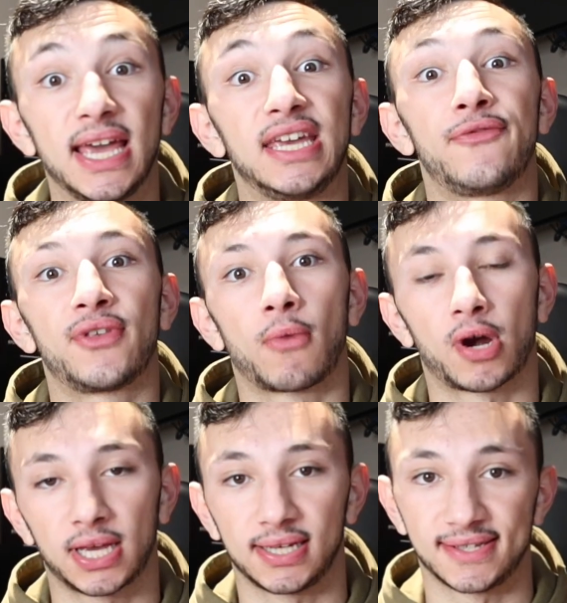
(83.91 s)
if the
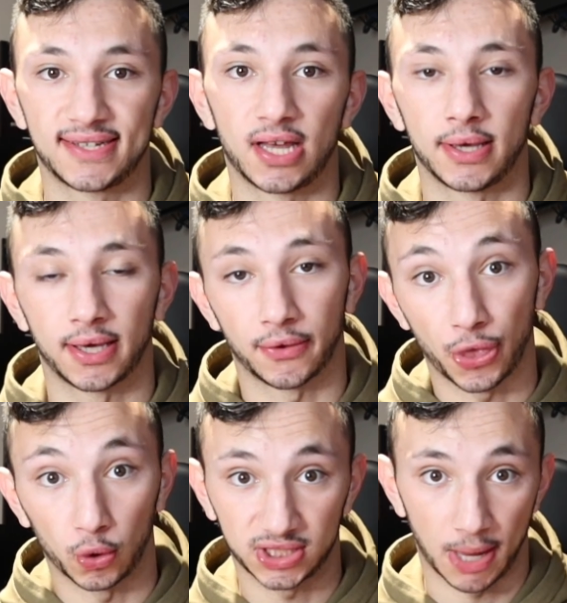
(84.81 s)
market is selling
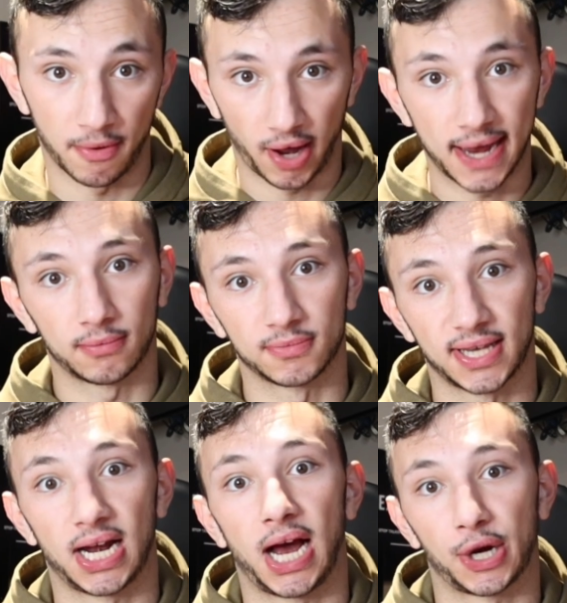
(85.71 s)
those type of items
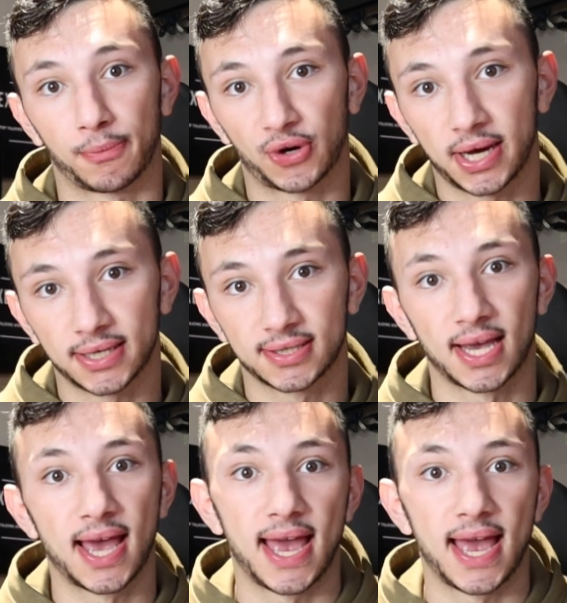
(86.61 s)
at a higher price,